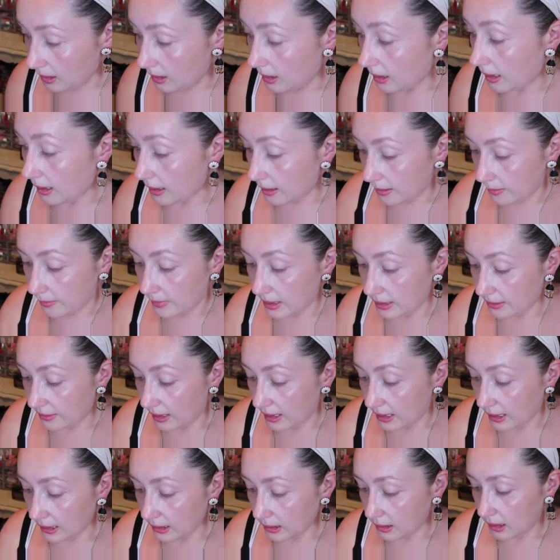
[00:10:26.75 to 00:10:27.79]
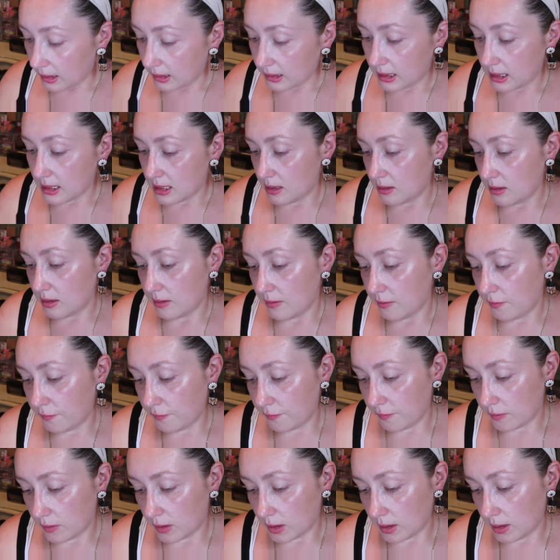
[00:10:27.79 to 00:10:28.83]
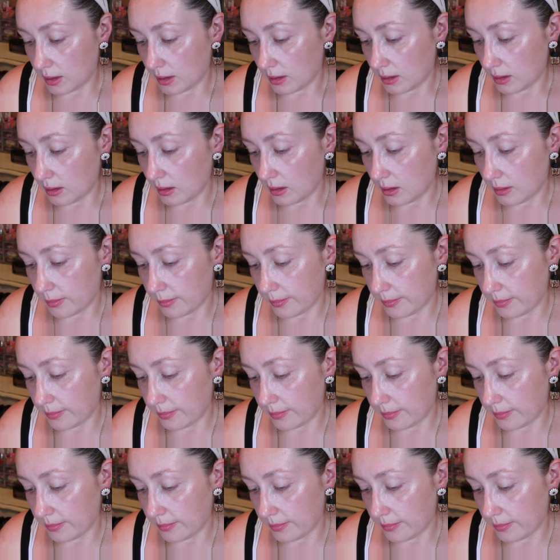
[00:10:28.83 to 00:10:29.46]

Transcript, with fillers: Um, then I got this Phlur